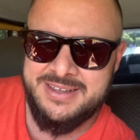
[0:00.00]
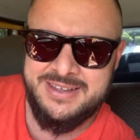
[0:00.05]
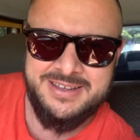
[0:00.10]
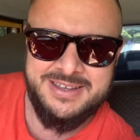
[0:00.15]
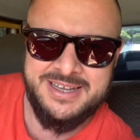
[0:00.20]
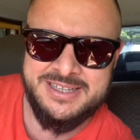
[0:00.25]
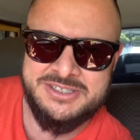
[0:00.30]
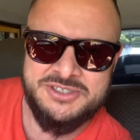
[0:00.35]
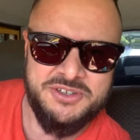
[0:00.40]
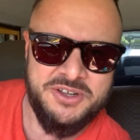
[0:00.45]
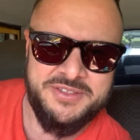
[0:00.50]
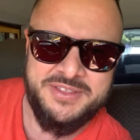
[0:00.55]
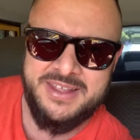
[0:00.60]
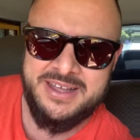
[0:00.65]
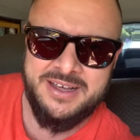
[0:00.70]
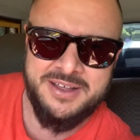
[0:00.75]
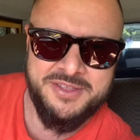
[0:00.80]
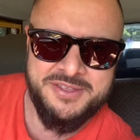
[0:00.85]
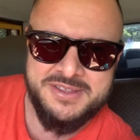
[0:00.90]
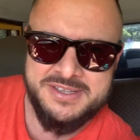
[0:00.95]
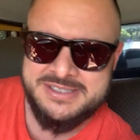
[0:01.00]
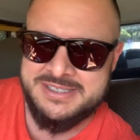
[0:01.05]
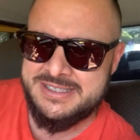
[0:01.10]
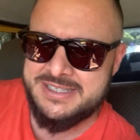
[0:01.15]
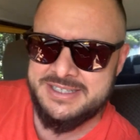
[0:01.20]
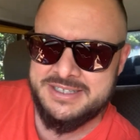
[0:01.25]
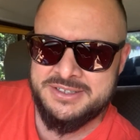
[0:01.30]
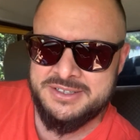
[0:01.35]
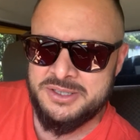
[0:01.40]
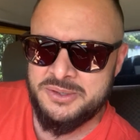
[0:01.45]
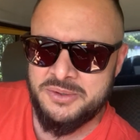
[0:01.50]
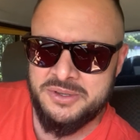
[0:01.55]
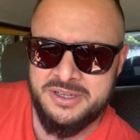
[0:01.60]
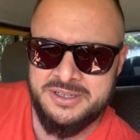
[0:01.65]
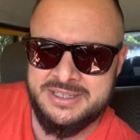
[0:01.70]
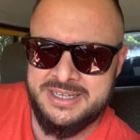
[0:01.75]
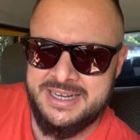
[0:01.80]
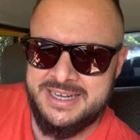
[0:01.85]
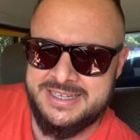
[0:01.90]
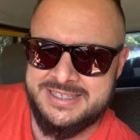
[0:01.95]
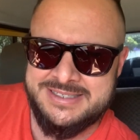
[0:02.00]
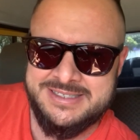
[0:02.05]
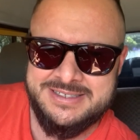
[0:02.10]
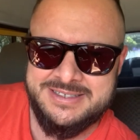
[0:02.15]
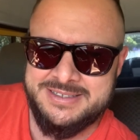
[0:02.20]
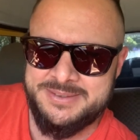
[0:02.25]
it's not the healthiest thing in the world, guys.